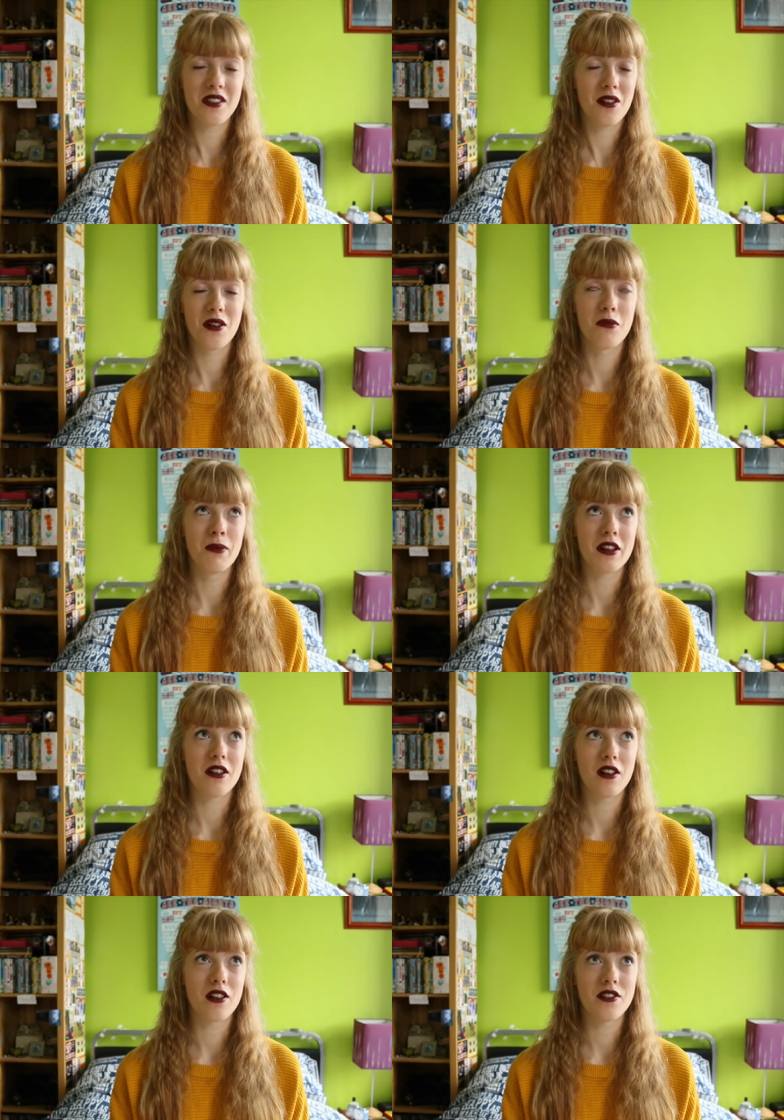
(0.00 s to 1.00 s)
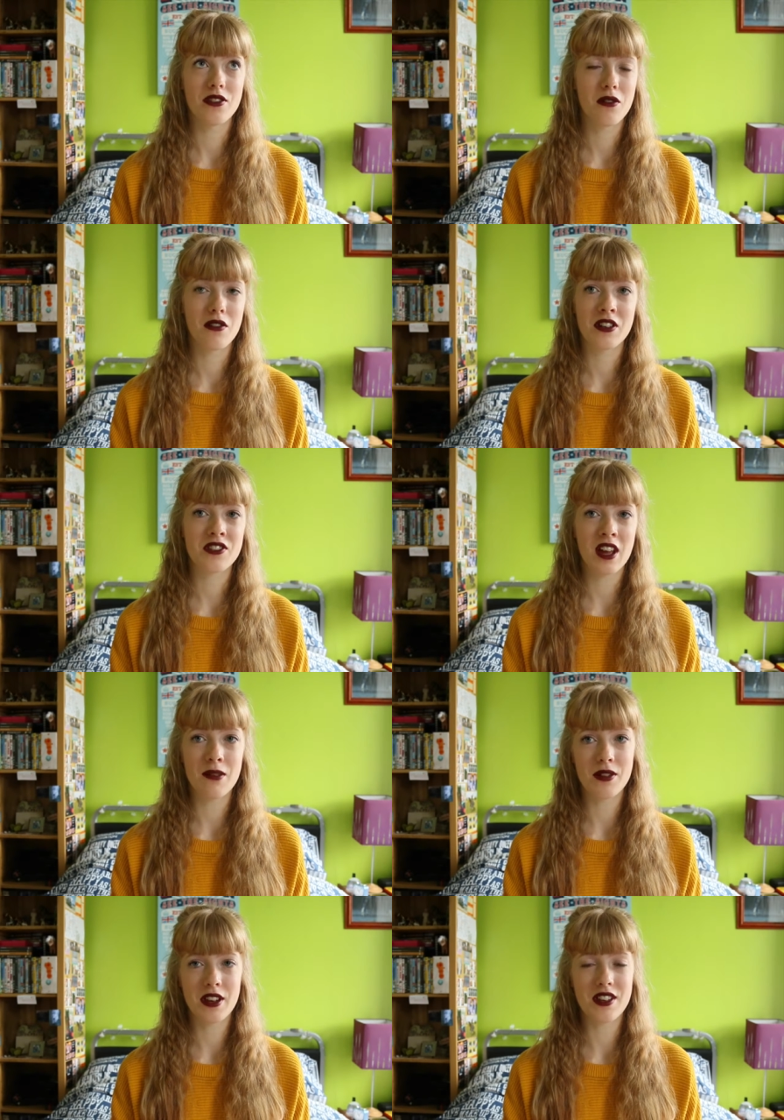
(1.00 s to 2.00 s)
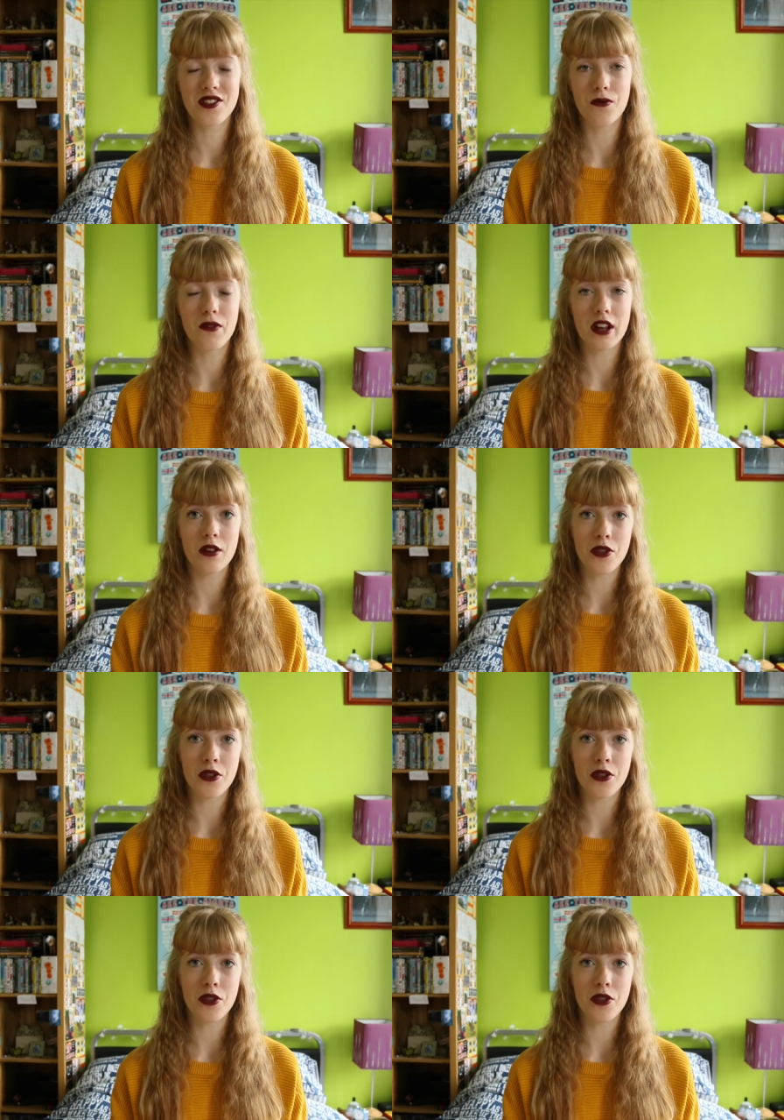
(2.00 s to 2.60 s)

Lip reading: Oh my god, the excitement is unreal.